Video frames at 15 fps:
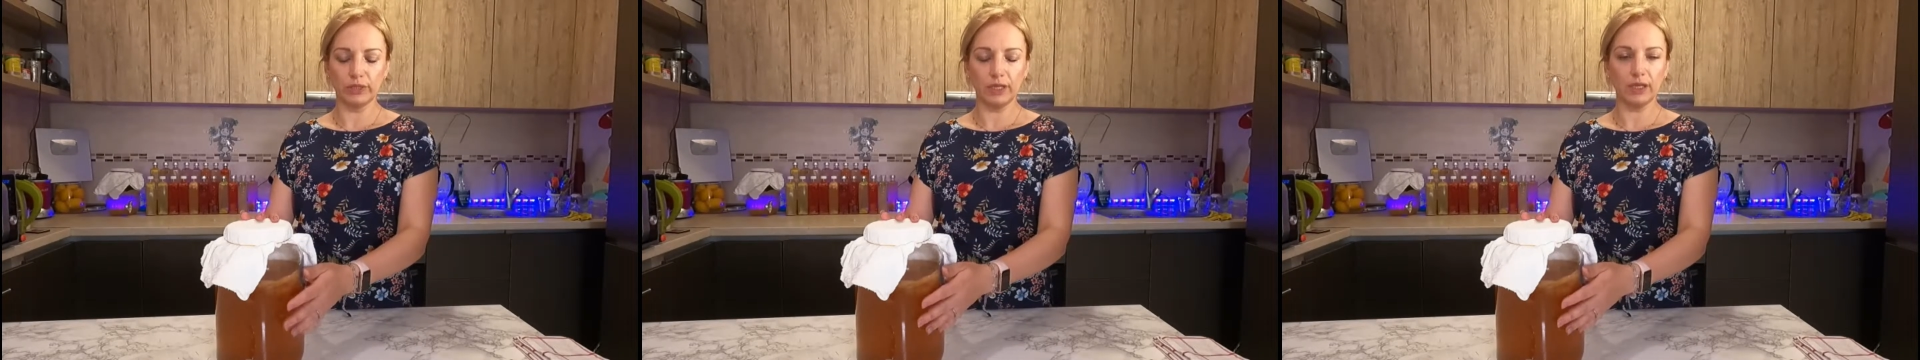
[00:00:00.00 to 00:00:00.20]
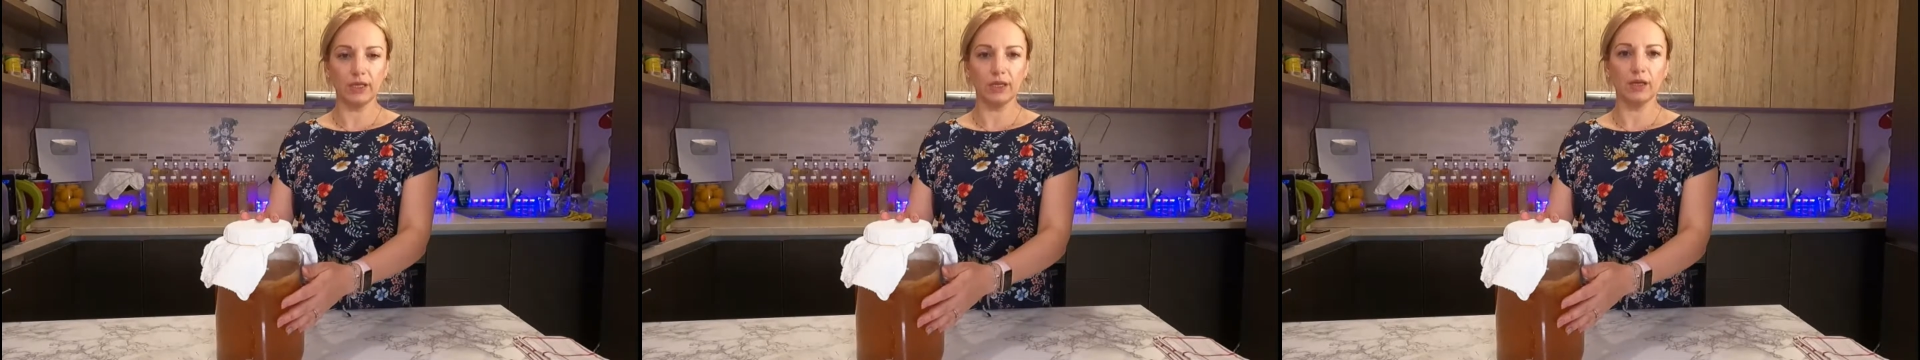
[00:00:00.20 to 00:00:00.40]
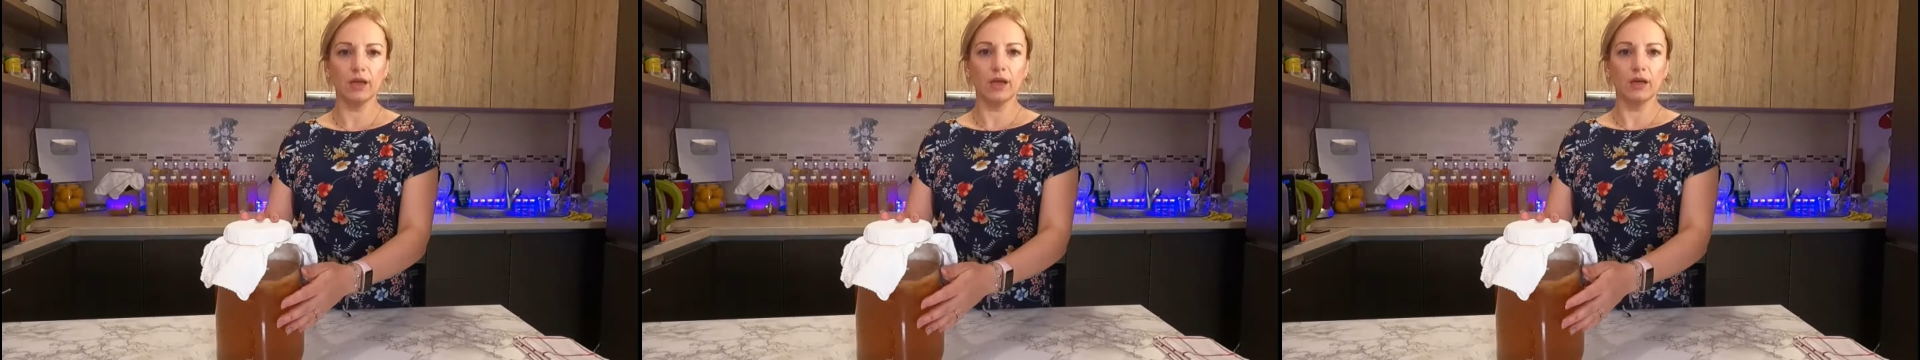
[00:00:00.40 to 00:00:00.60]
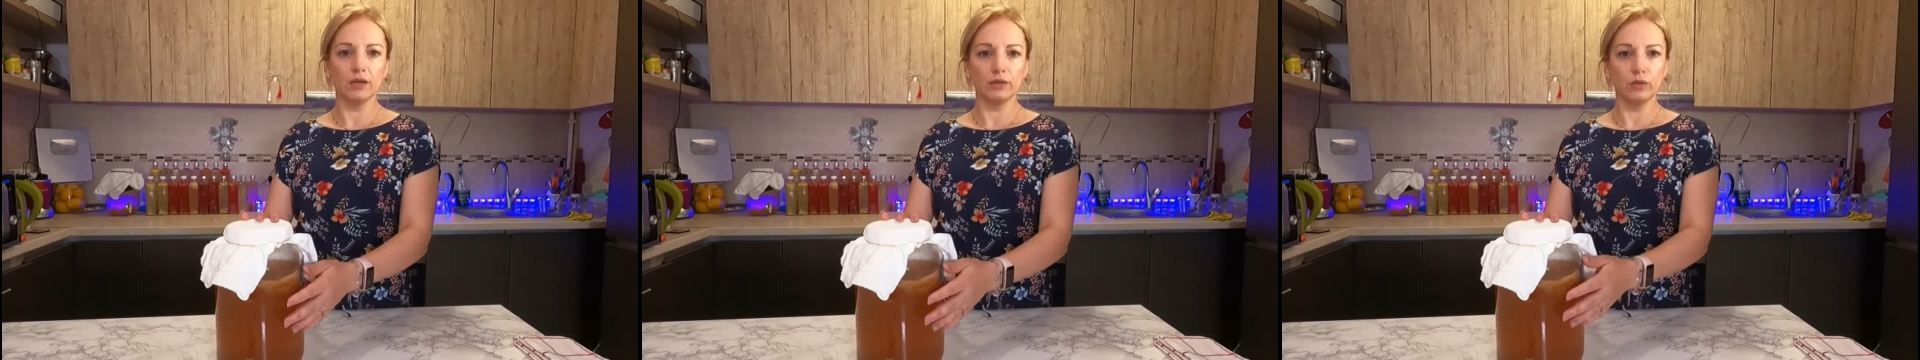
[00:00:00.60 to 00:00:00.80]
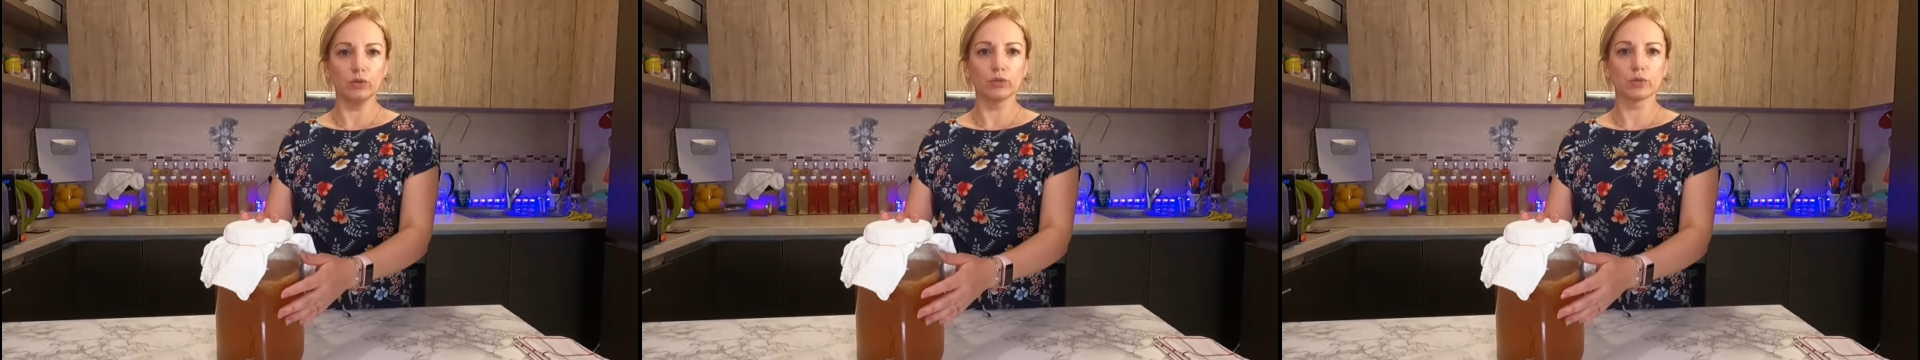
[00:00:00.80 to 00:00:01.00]
tea,
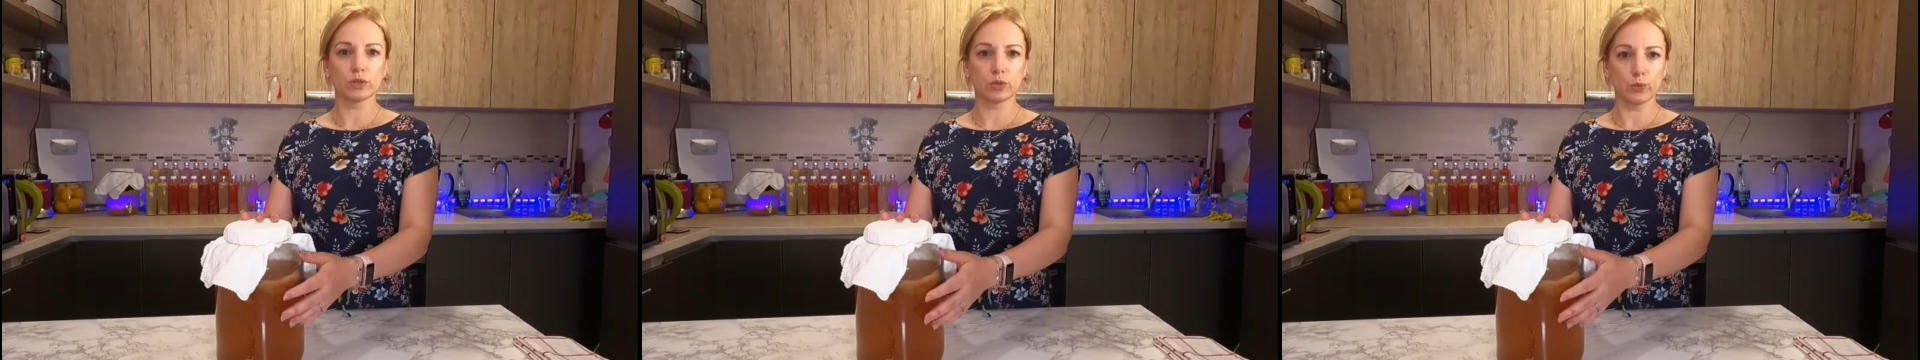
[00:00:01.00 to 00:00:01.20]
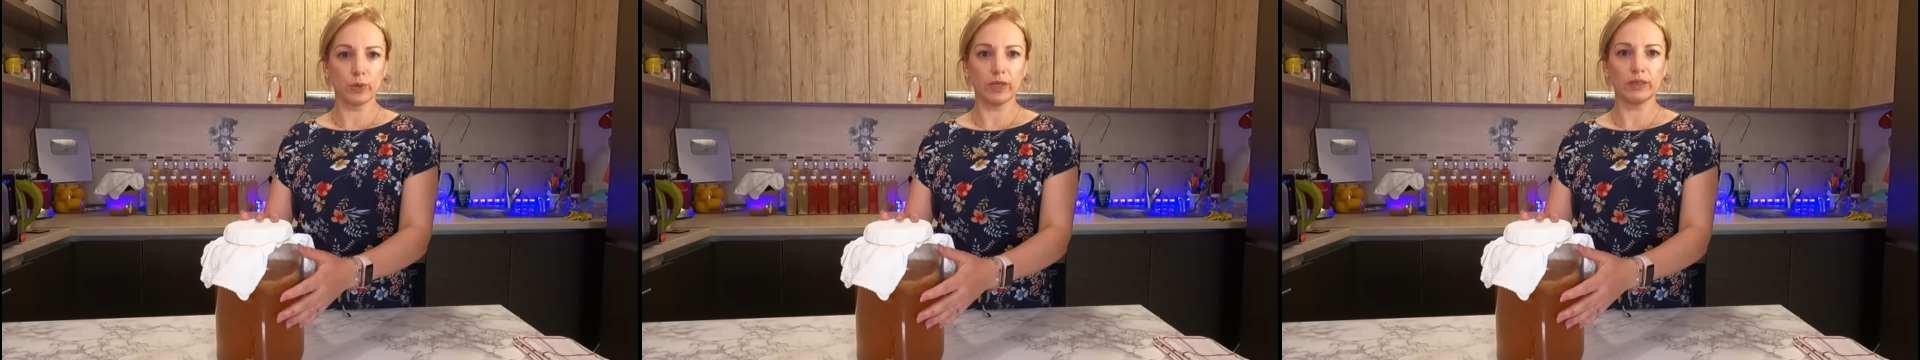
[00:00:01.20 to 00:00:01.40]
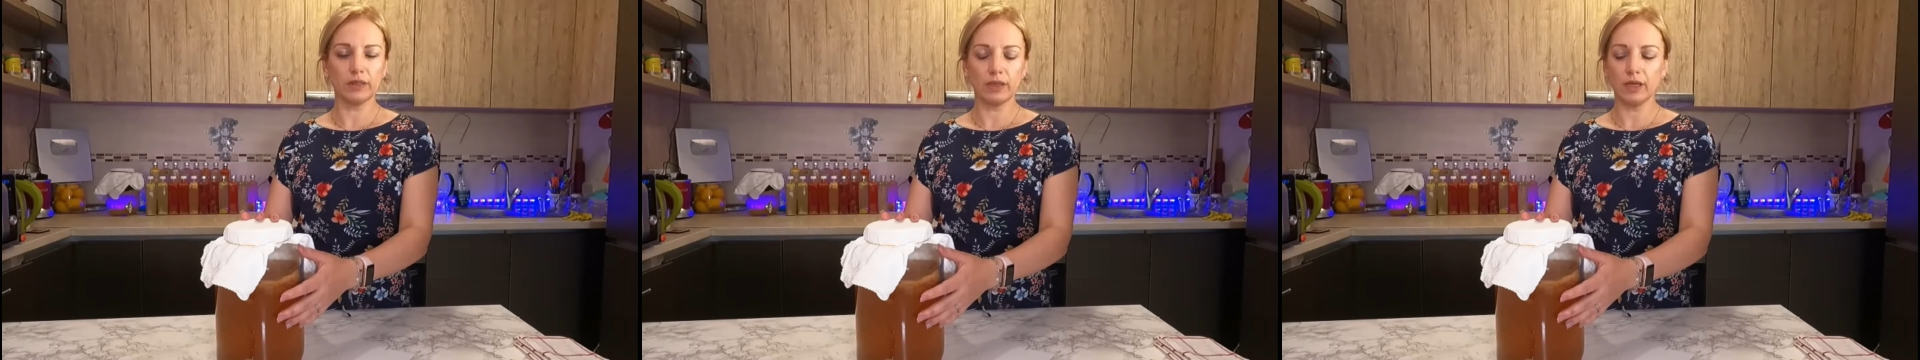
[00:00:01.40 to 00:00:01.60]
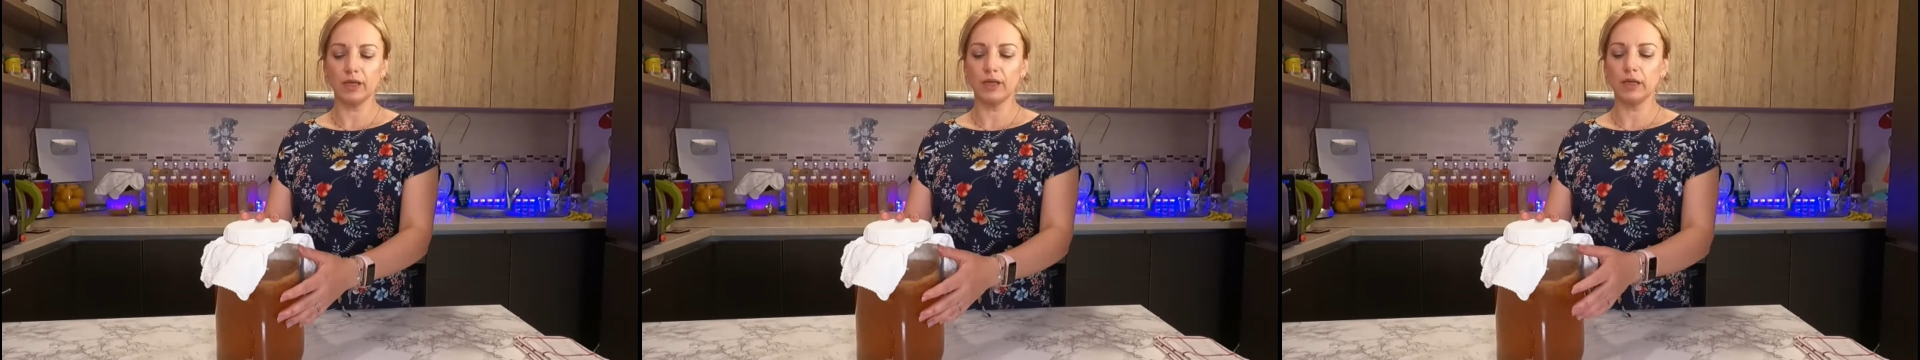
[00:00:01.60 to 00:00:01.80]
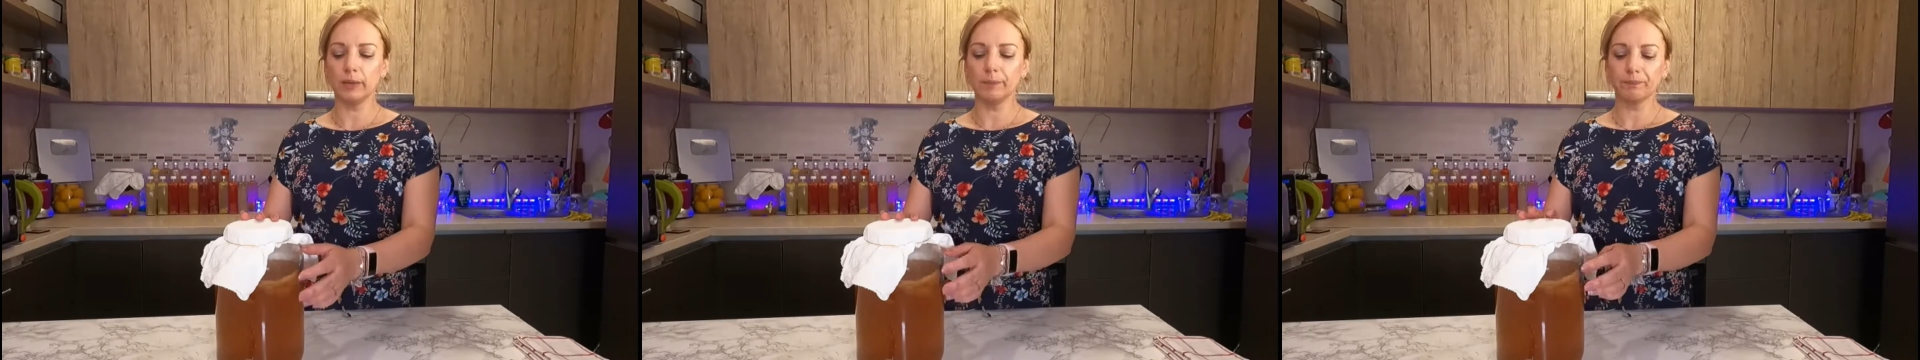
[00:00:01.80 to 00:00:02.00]
new sweet
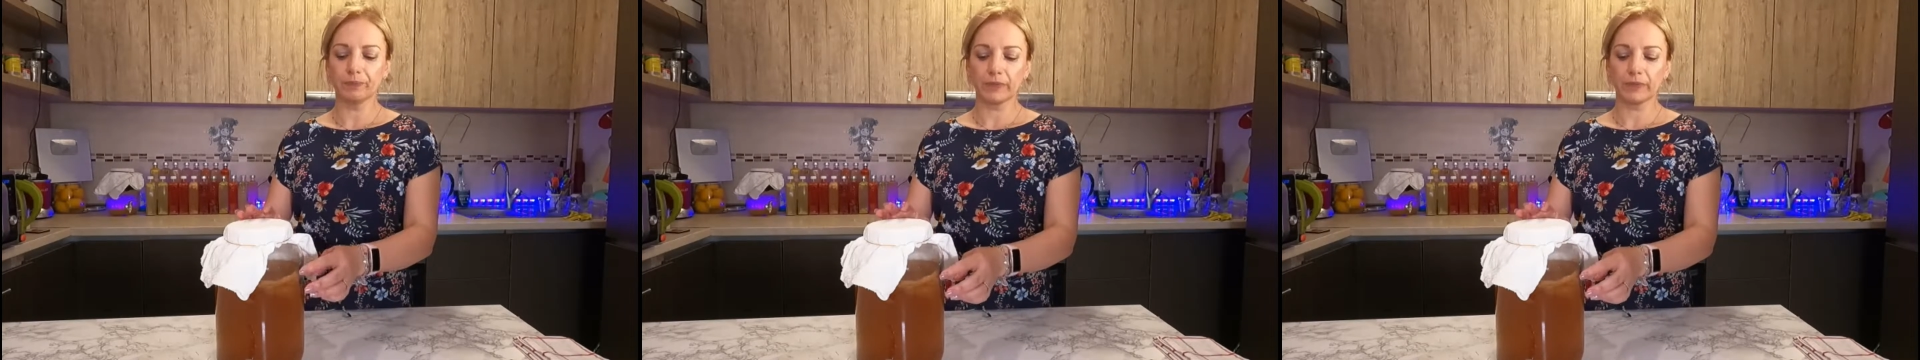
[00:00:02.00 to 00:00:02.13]
tea,